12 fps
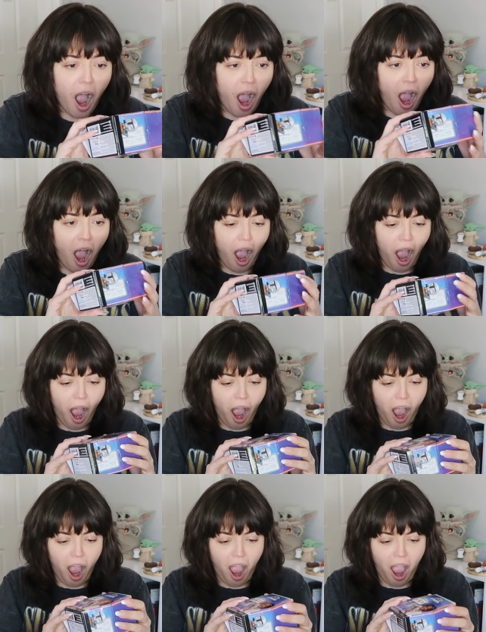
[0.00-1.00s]

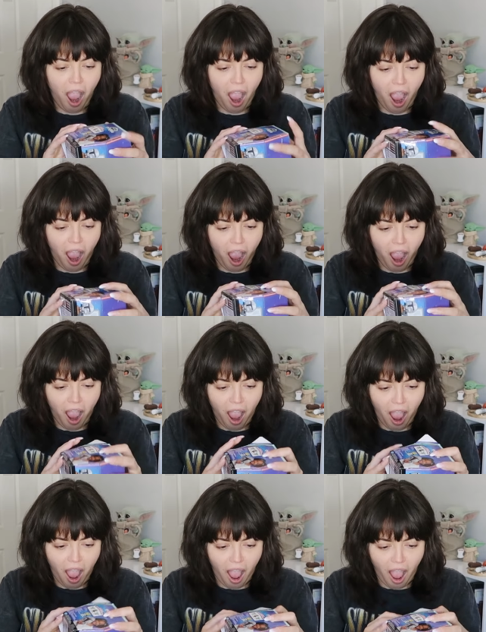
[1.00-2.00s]

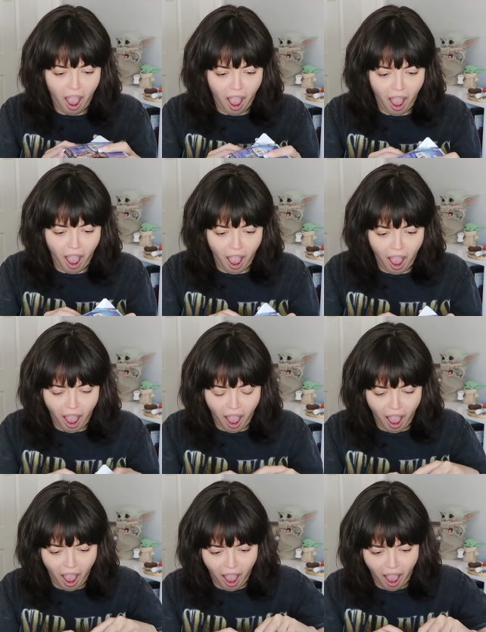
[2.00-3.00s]

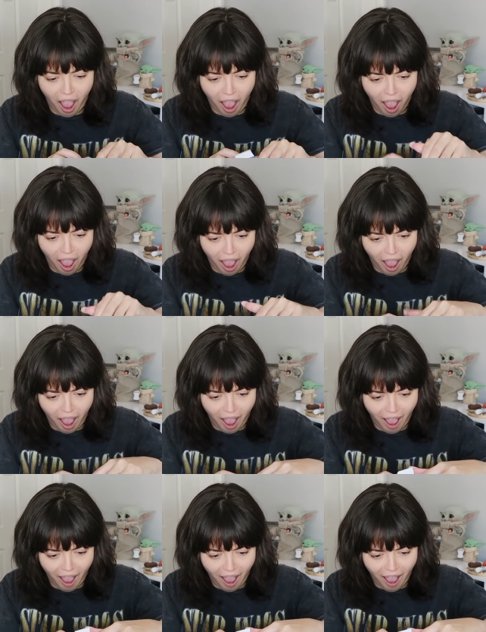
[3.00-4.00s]

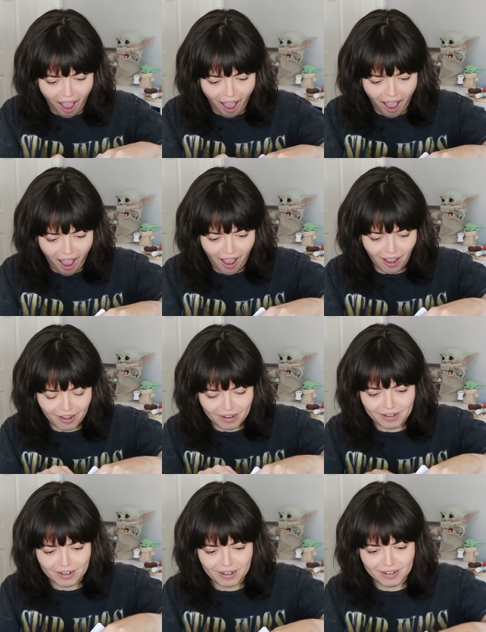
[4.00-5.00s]

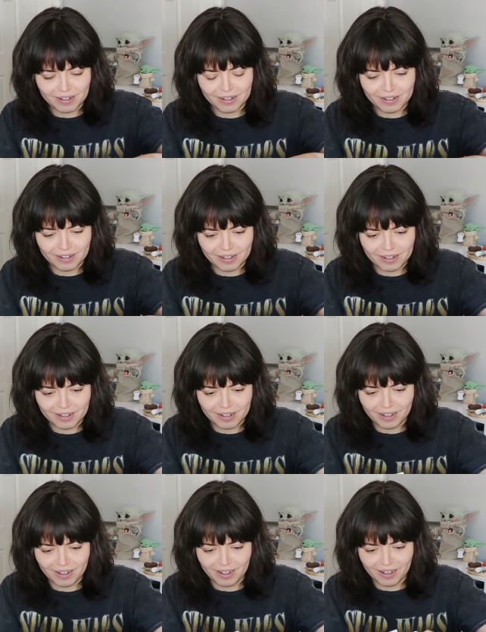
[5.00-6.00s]

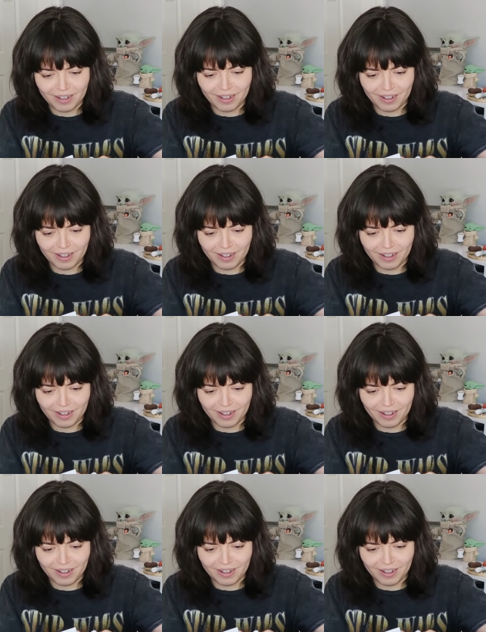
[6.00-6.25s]
Nobody speaks.